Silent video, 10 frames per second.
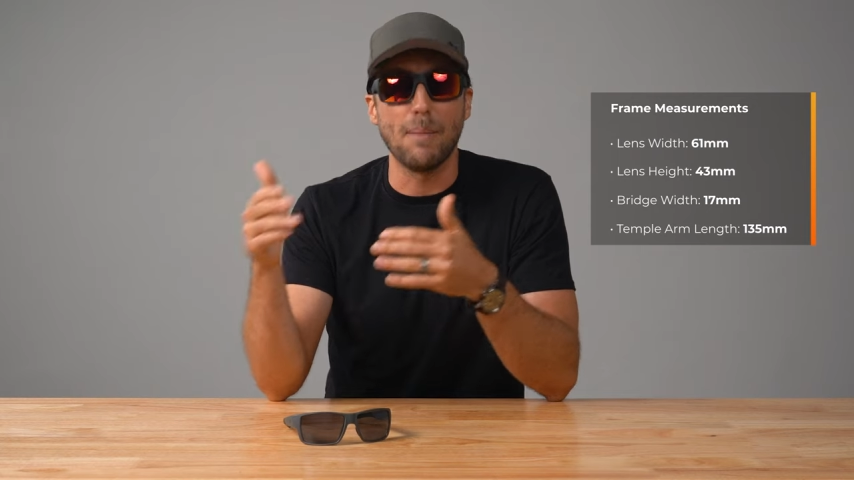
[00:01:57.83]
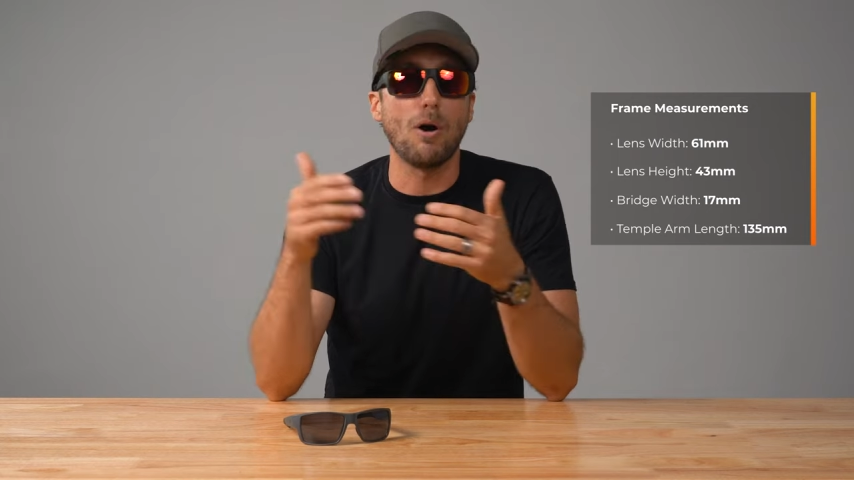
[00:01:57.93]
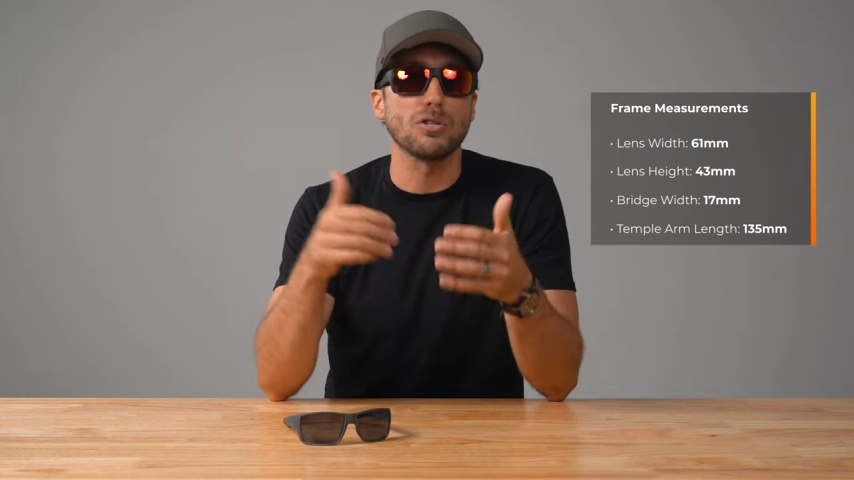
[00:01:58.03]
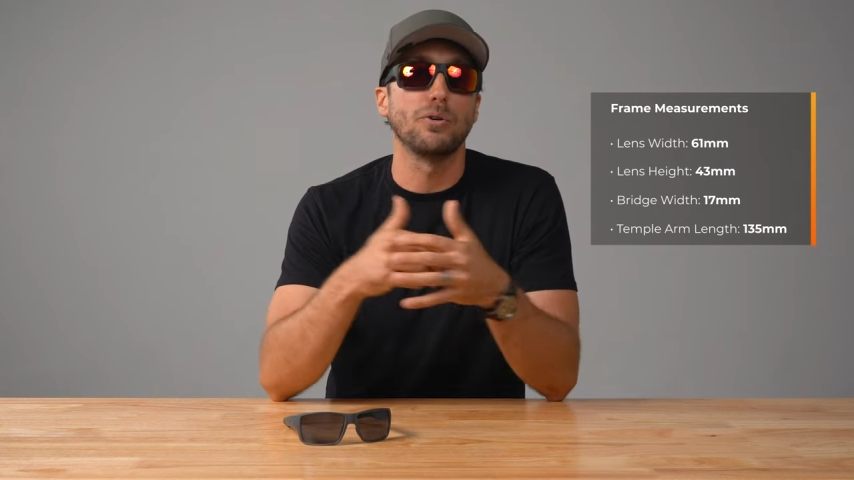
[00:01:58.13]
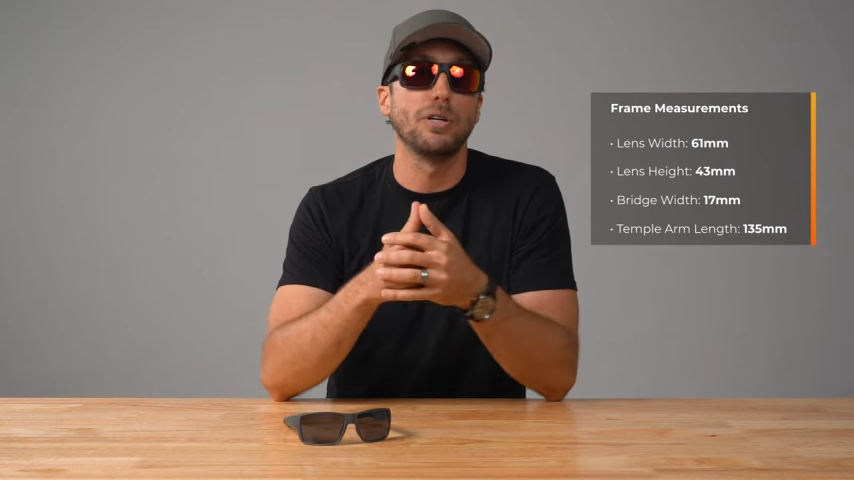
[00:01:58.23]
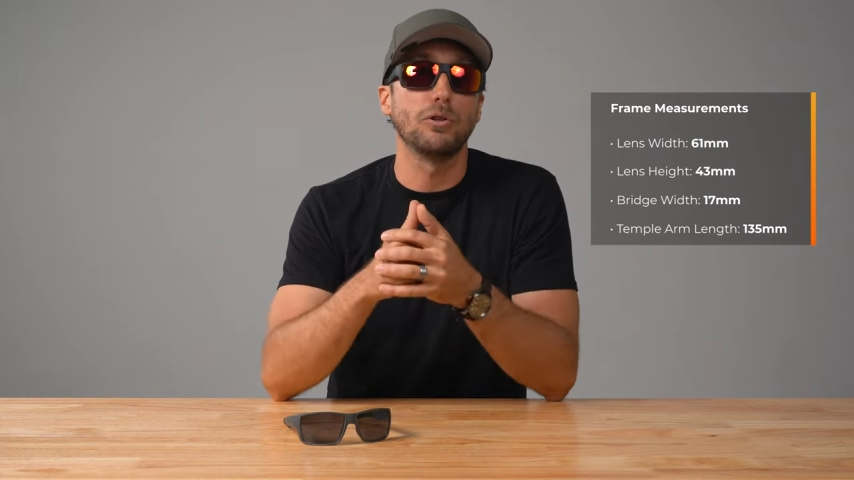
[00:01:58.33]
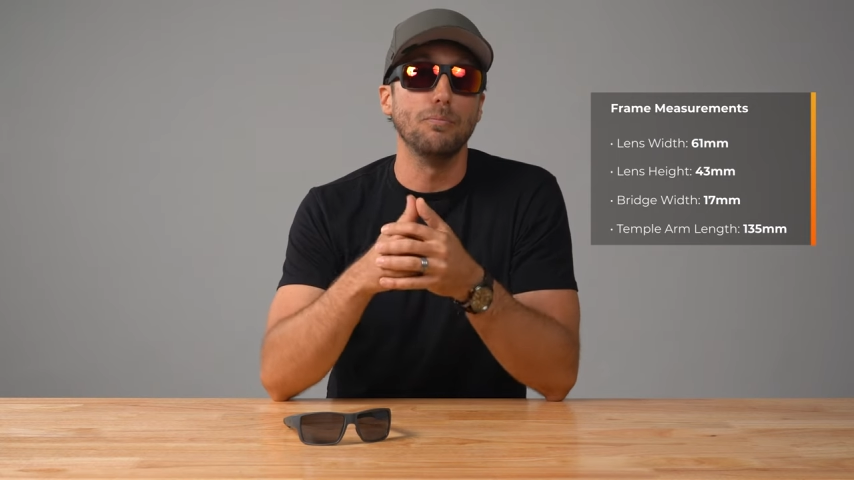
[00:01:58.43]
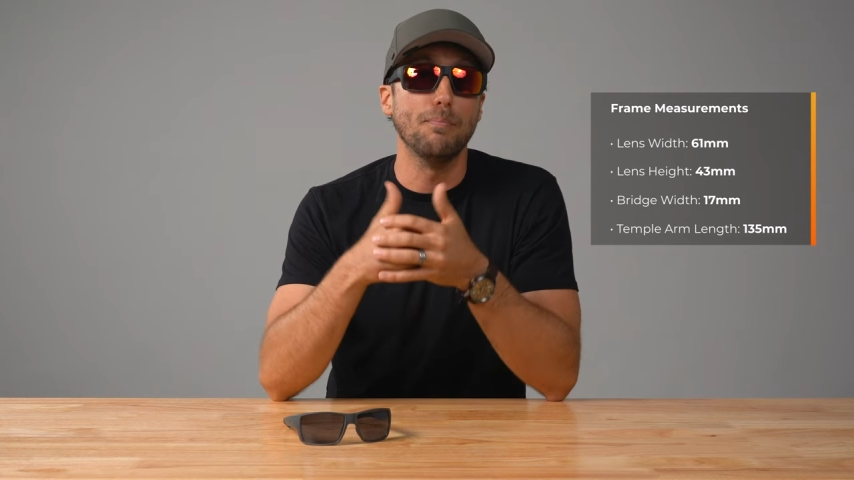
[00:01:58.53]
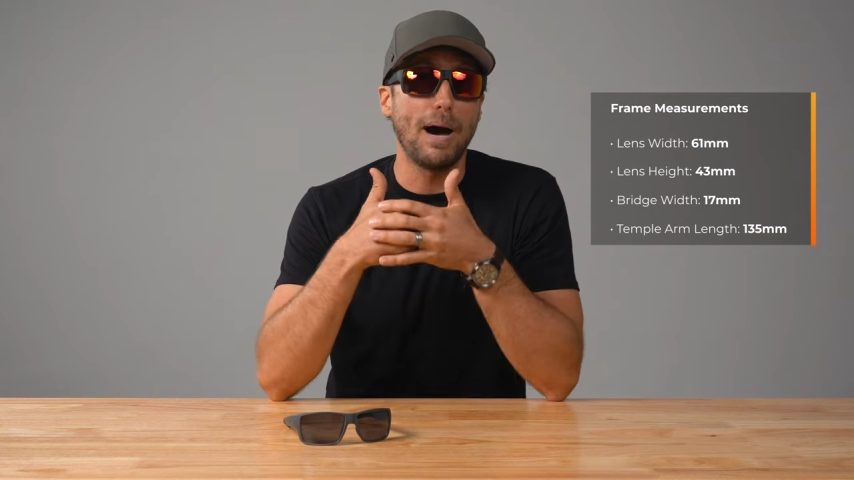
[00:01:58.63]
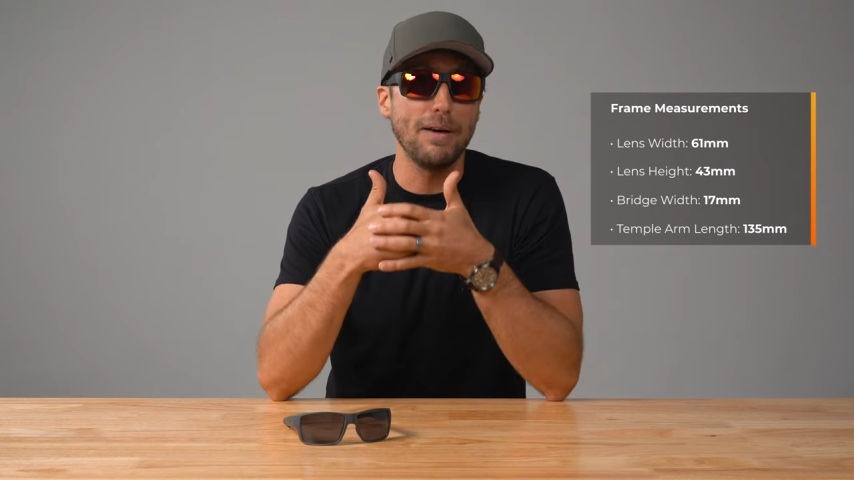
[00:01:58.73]
I'm also going to
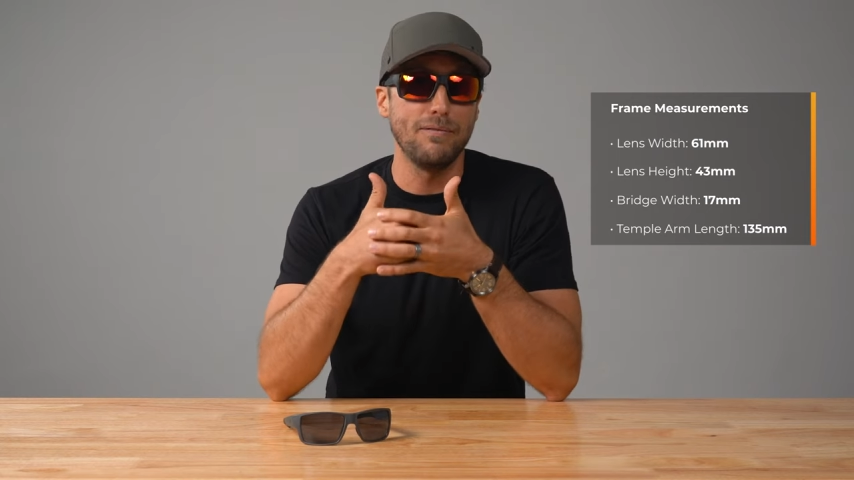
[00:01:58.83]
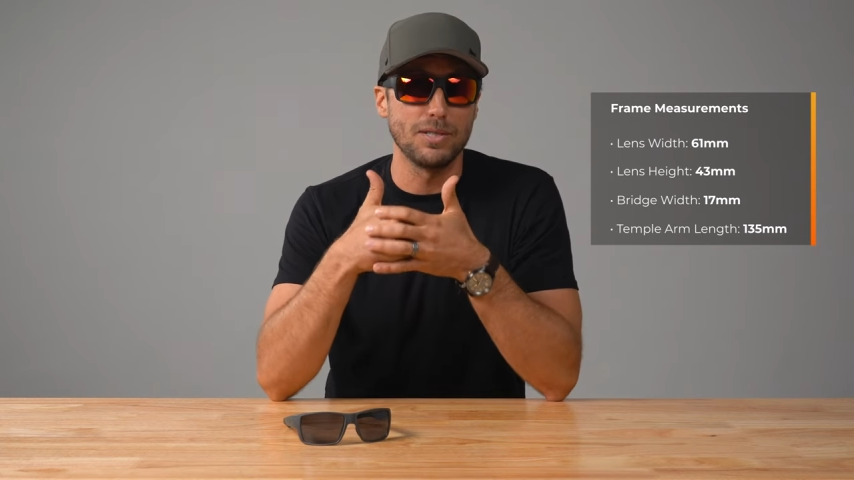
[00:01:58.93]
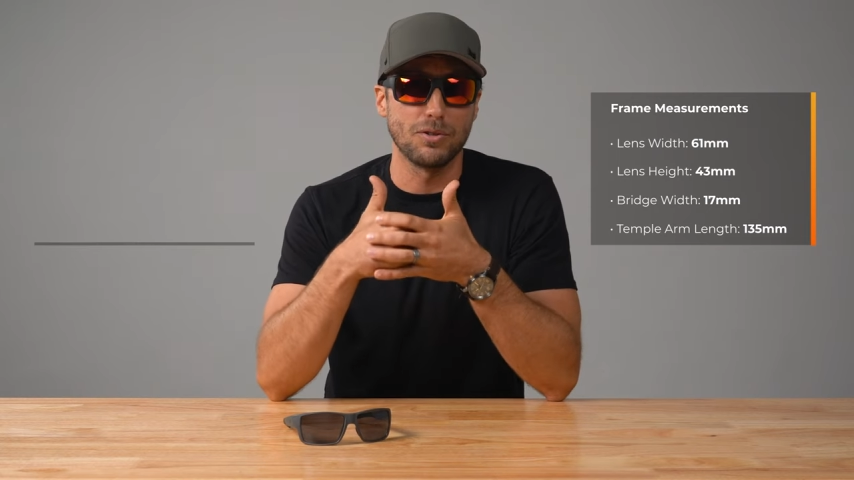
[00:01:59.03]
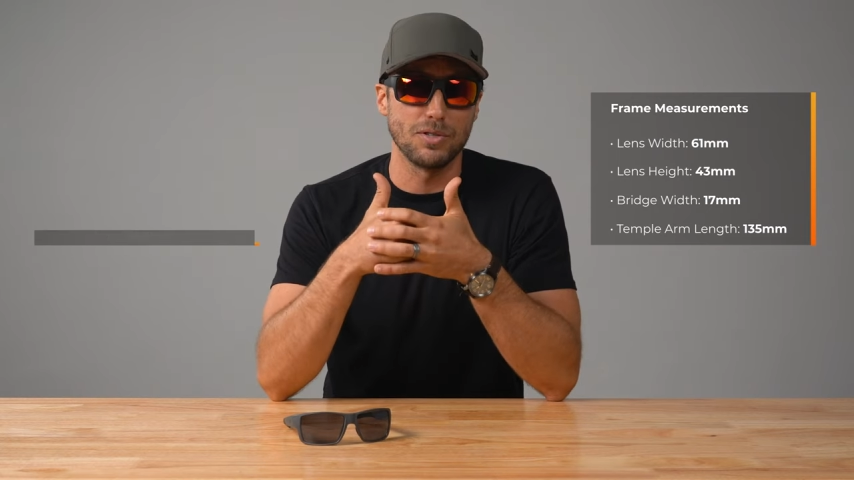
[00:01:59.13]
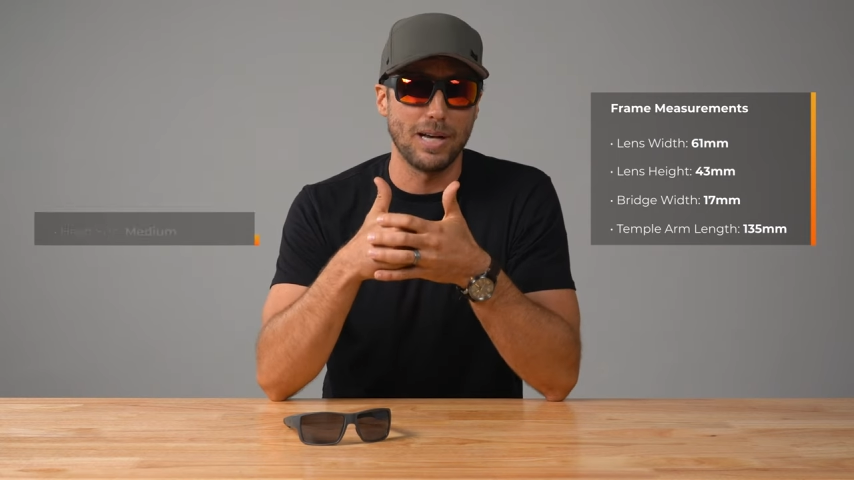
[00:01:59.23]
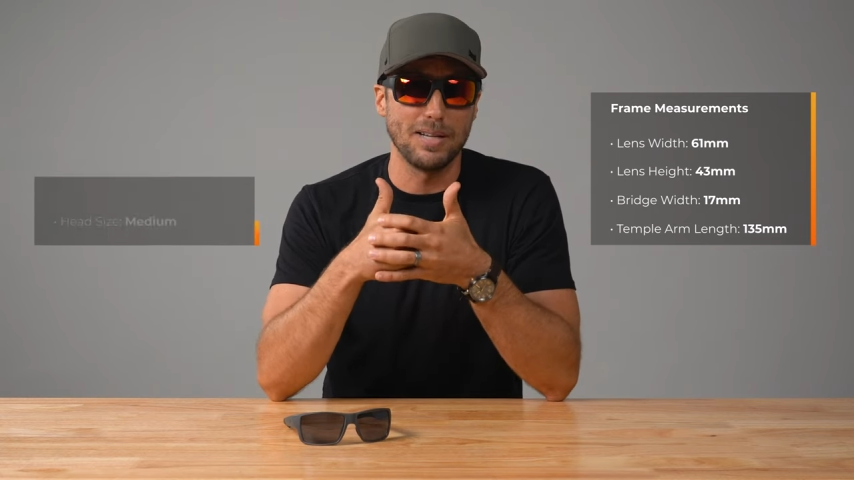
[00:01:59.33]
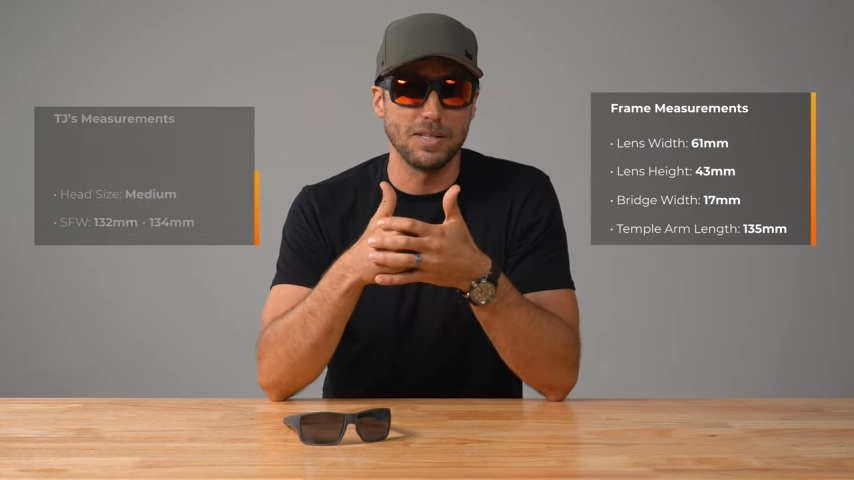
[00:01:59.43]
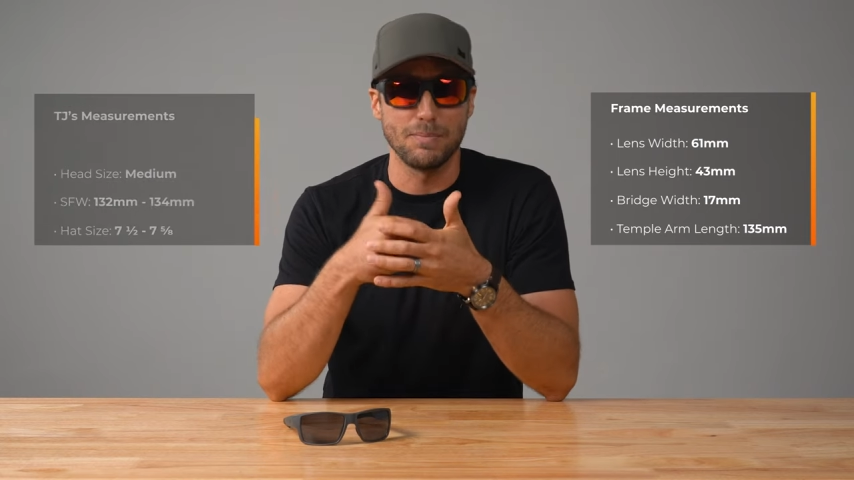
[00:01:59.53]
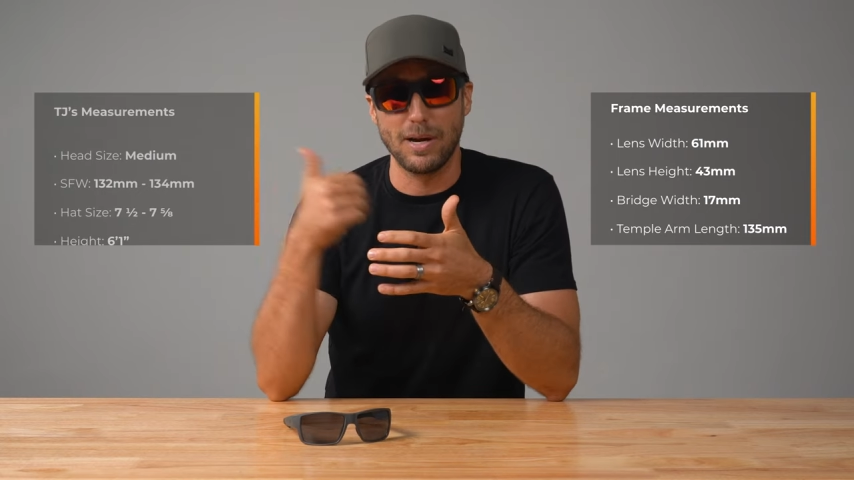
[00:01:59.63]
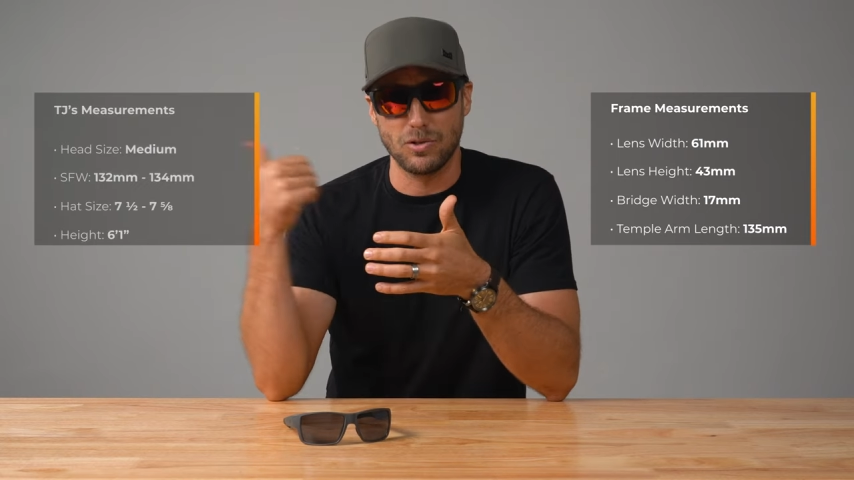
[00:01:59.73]
include my physical size
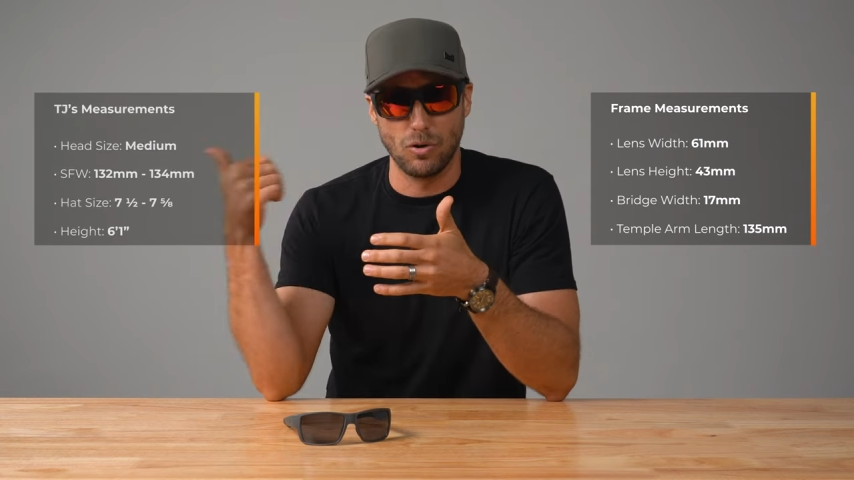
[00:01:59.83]
and specs